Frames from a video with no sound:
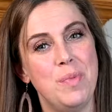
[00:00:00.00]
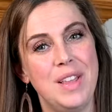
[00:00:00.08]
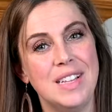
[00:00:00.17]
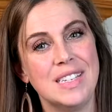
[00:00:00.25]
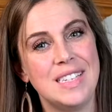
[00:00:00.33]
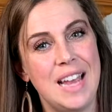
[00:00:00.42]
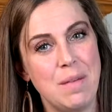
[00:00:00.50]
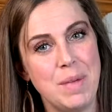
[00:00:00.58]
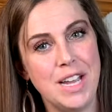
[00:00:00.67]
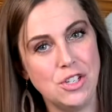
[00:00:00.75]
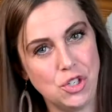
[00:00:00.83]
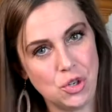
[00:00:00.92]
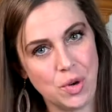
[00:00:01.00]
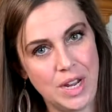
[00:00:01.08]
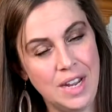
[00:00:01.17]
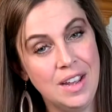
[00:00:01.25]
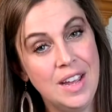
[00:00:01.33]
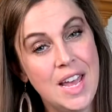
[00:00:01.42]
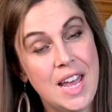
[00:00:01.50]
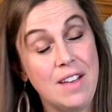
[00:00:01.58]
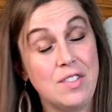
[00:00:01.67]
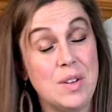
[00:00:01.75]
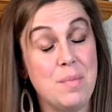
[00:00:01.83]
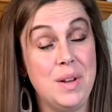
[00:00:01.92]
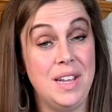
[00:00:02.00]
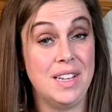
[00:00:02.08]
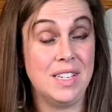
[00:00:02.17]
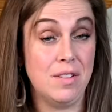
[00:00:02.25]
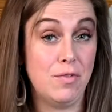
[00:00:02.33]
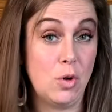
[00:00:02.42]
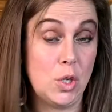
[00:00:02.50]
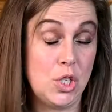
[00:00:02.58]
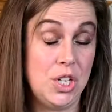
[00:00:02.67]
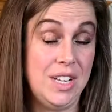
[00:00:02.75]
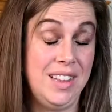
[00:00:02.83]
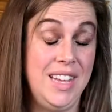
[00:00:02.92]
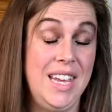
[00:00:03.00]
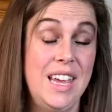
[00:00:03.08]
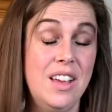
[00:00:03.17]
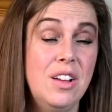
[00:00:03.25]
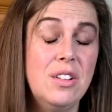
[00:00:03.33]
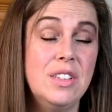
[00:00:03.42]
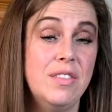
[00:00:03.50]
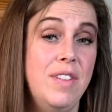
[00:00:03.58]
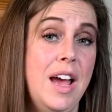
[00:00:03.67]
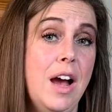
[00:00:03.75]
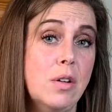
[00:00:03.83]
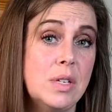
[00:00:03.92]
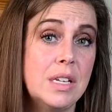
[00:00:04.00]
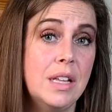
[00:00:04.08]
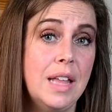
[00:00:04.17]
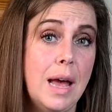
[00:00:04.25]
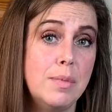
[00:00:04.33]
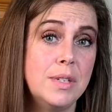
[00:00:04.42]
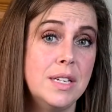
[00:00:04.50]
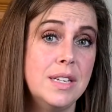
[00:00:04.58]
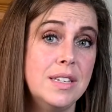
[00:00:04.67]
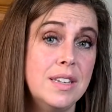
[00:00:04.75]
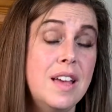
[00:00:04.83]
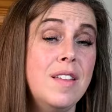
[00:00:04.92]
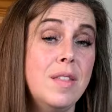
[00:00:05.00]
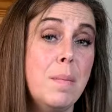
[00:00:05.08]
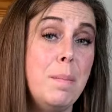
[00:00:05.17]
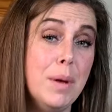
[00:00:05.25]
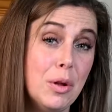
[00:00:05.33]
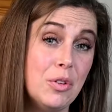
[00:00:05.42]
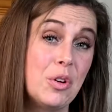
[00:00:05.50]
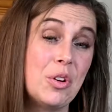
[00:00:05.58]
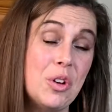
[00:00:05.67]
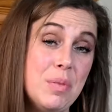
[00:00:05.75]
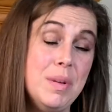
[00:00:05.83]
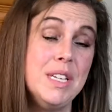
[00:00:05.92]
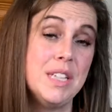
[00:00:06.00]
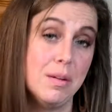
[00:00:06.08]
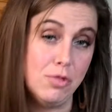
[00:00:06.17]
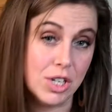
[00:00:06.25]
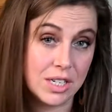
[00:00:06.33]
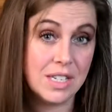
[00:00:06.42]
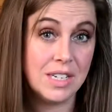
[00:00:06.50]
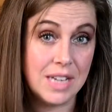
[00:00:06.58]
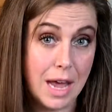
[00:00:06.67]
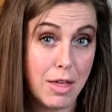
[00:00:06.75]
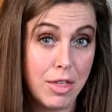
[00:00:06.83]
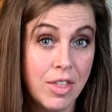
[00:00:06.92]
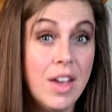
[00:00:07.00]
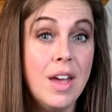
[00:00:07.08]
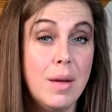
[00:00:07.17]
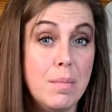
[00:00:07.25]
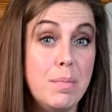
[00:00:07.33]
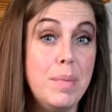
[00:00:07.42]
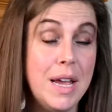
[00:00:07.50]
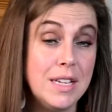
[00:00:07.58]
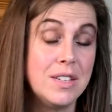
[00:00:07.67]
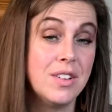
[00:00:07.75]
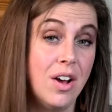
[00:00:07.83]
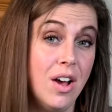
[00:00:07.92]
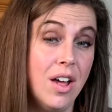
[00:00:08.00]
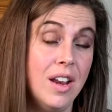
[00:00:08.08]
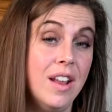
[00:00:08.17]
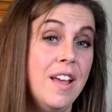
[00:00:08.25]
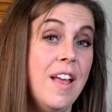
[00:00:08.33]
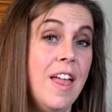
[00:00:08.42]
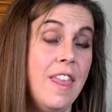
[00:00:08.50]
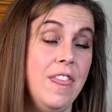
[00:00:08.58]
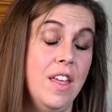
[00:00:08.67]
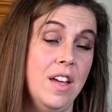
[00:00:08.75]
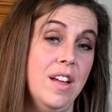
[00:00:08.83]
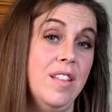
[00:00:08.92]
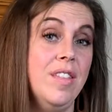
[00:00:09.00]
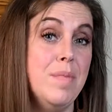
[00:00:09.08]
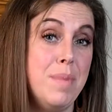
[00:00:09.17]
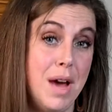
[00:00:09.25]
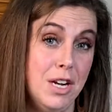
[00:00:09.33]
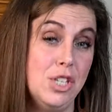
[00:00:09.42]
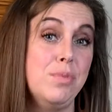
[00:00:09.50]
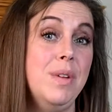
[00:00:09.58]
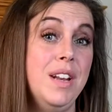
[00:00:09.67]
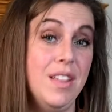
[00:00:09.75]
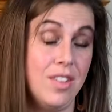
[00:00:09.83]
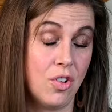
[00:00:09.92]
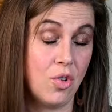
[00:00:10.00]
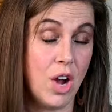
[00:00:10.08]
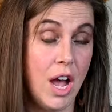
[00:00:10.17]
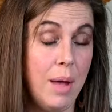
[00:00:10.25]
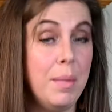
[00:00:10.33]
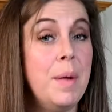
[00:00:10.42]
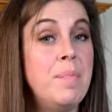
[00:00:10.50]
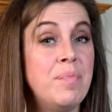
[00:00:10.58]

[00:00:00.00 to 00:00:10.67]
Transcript: be the same injury. If somebody is unfortunately killed if a house collapses, the builder could be subject to death based on the punishment and the crime.